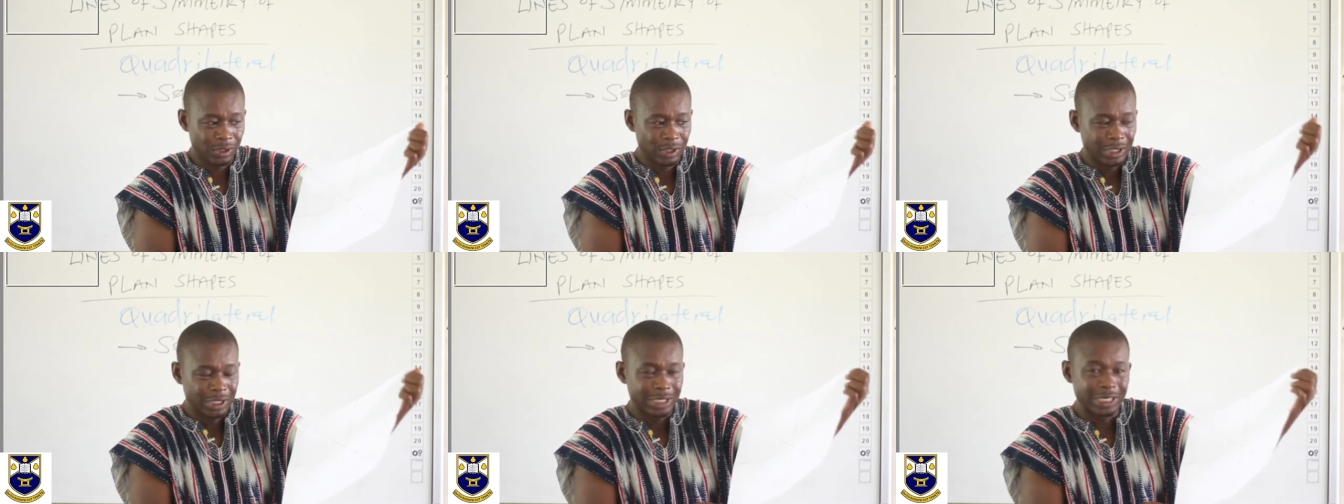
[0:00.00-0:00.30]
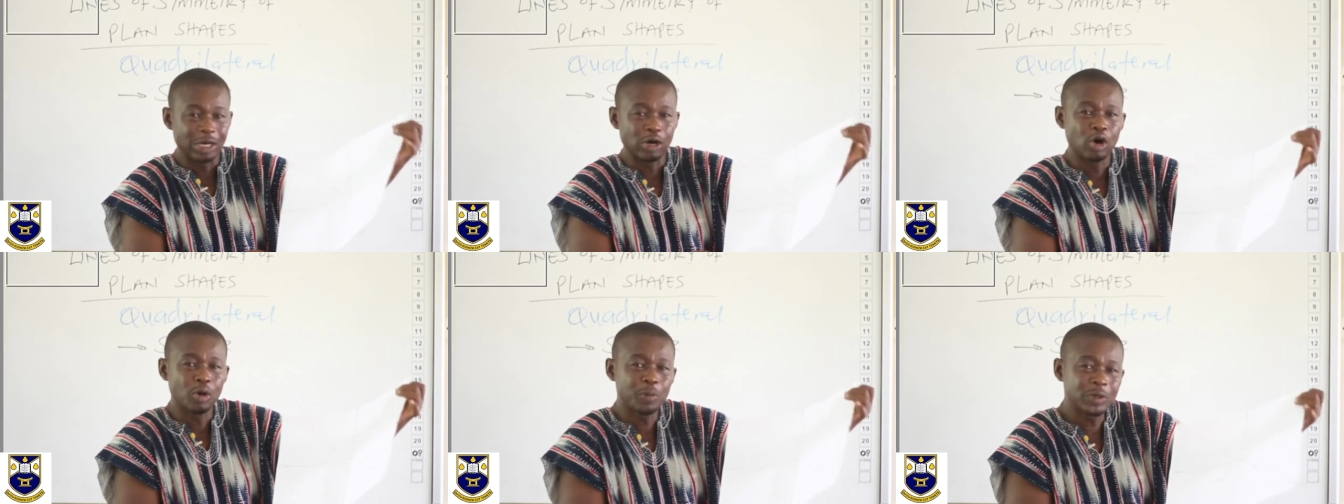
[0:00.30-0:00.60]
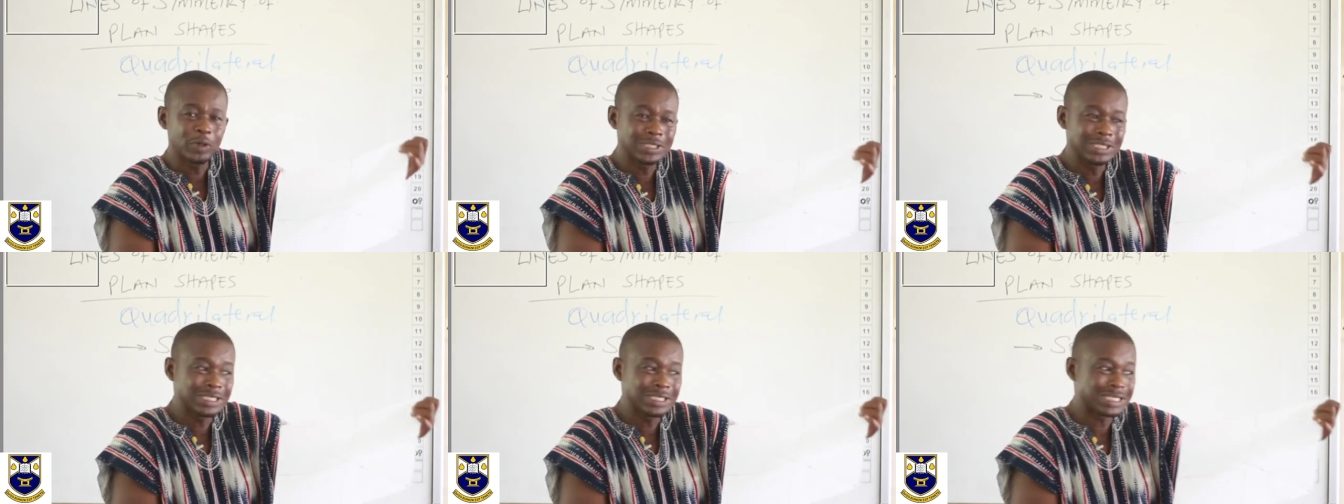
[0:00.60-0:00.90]
The
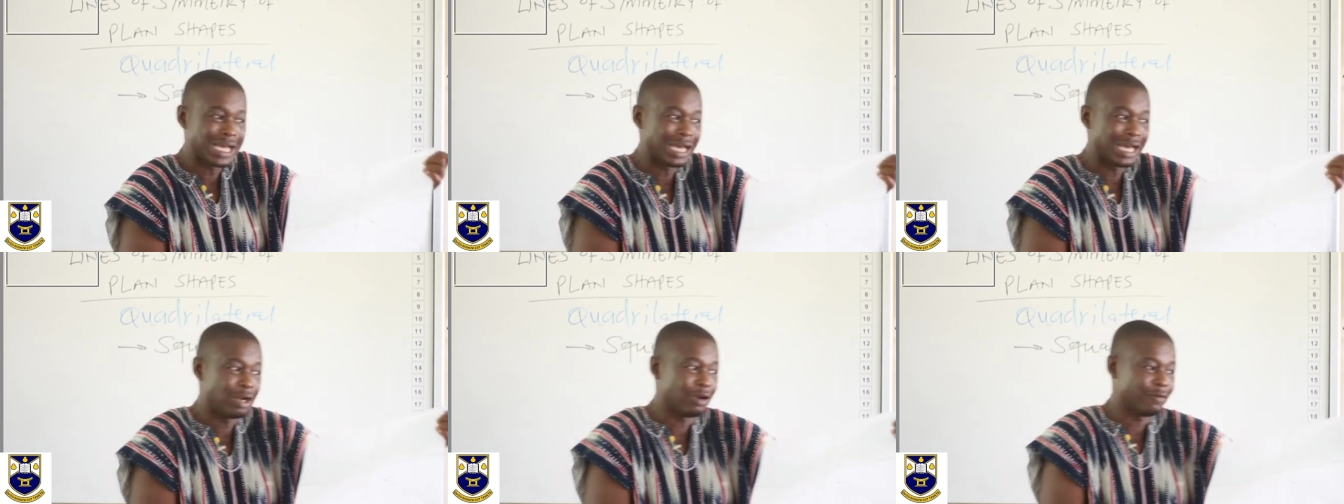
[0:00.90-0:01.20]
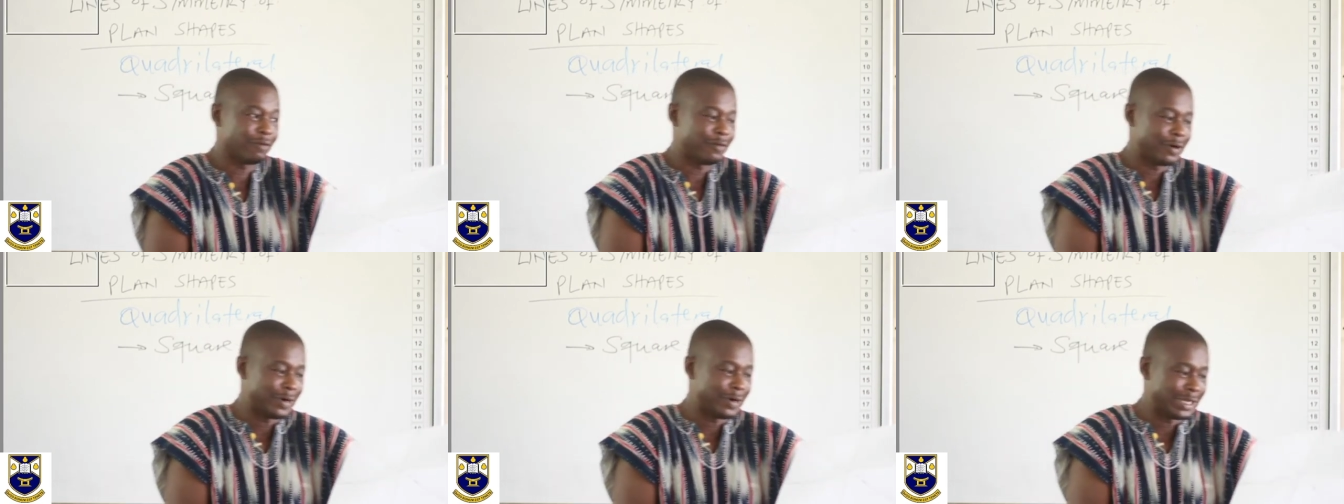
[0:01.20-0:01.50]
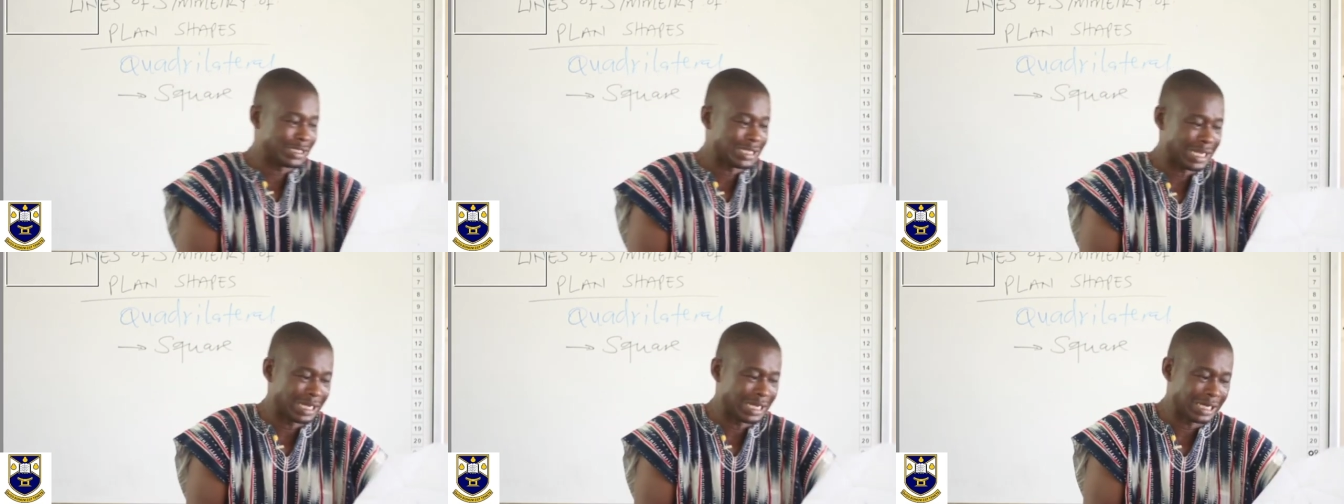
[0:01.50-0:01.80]
opposite side of a
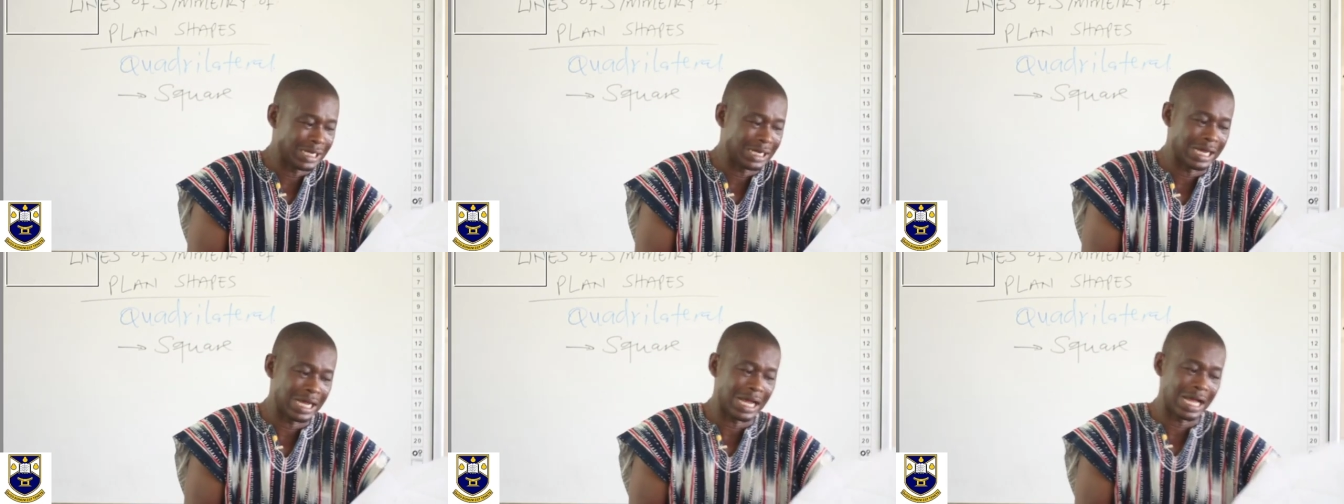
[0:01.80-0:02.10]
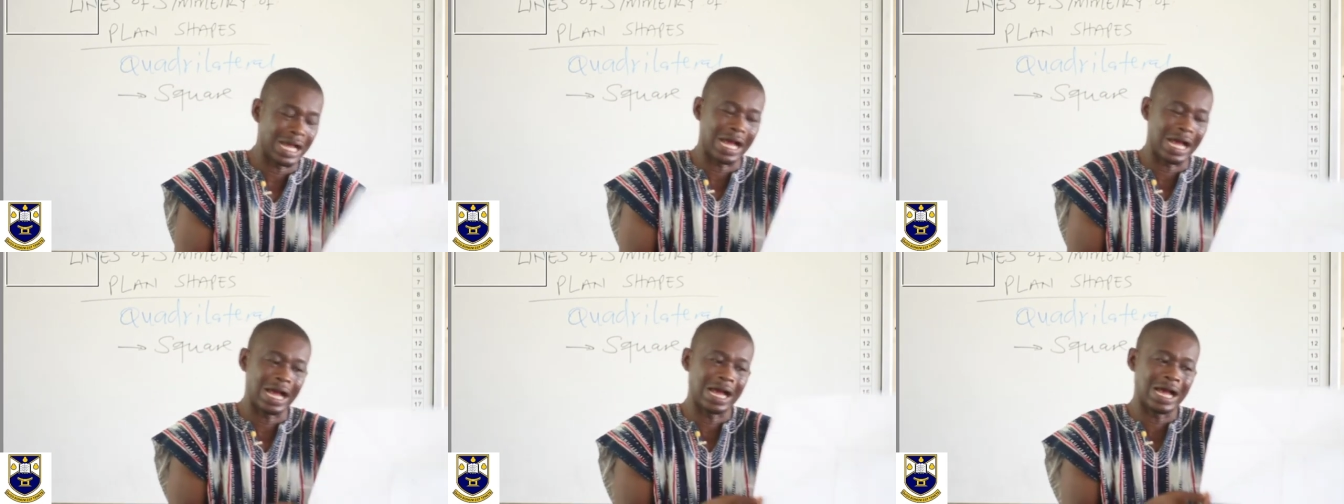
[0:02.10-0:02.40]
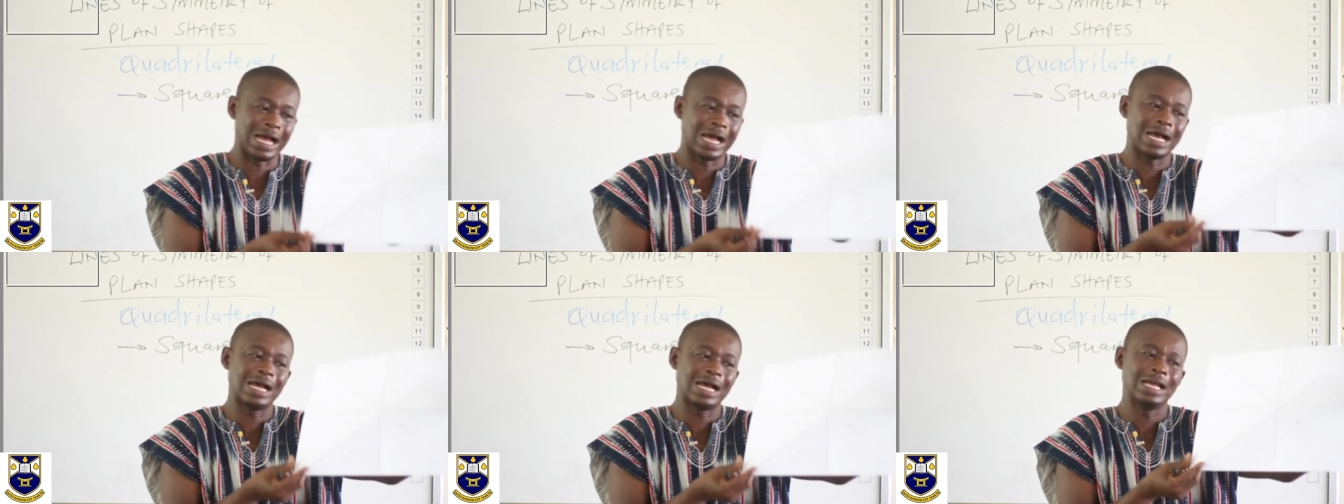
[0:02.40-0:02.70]
rectangle
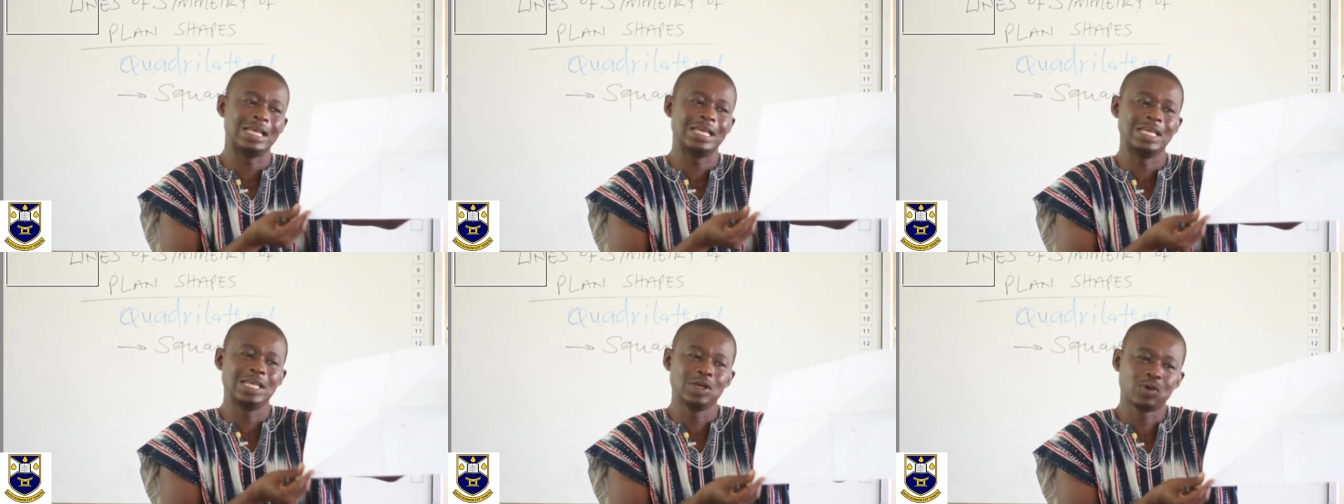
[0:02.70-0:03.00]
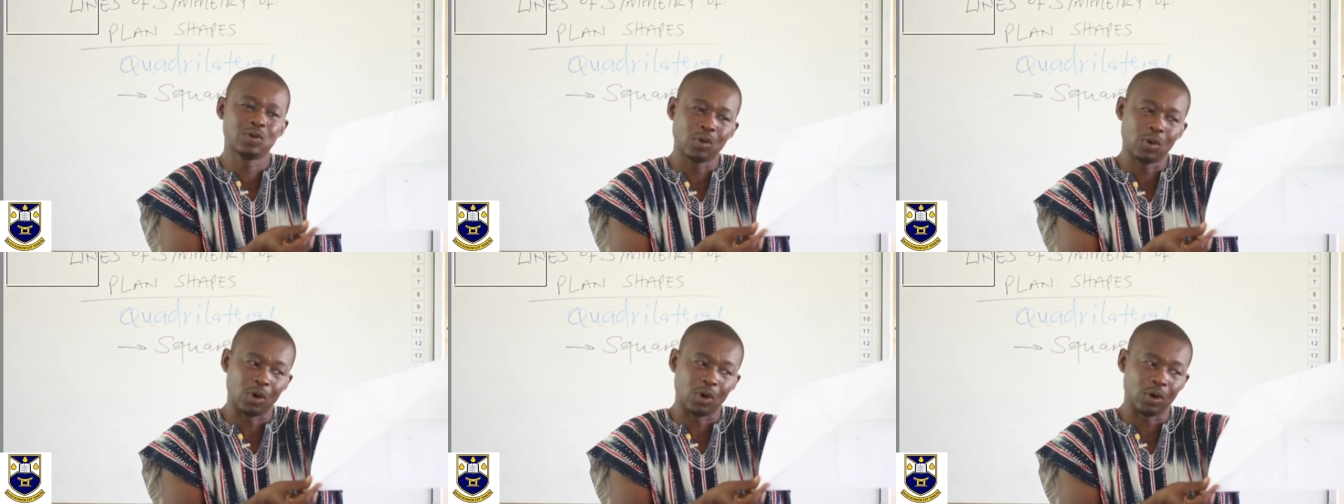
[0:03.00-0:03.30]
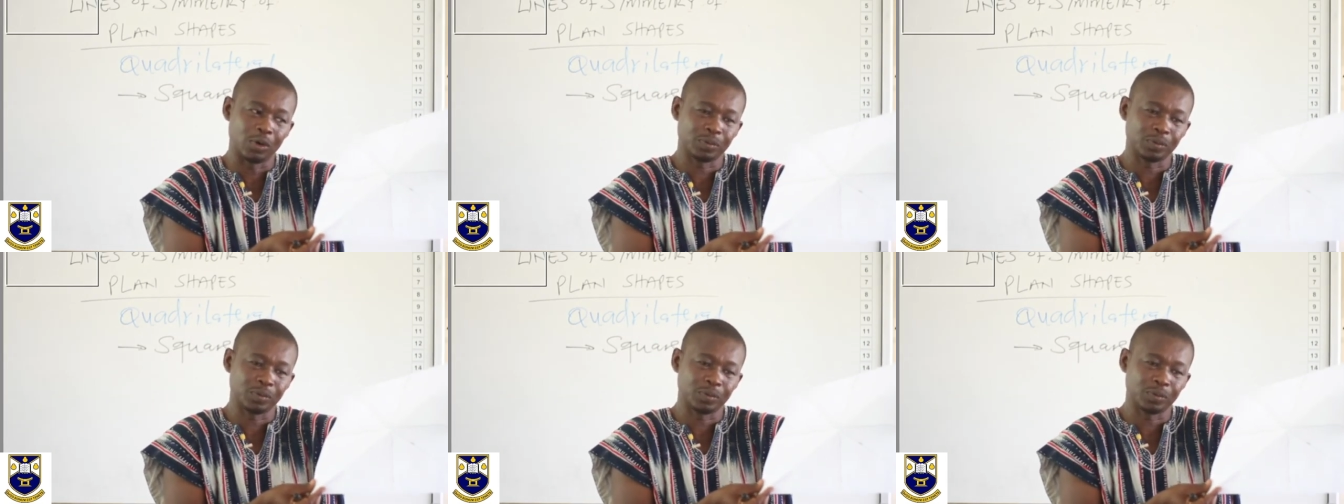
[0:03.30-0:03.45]
are equal.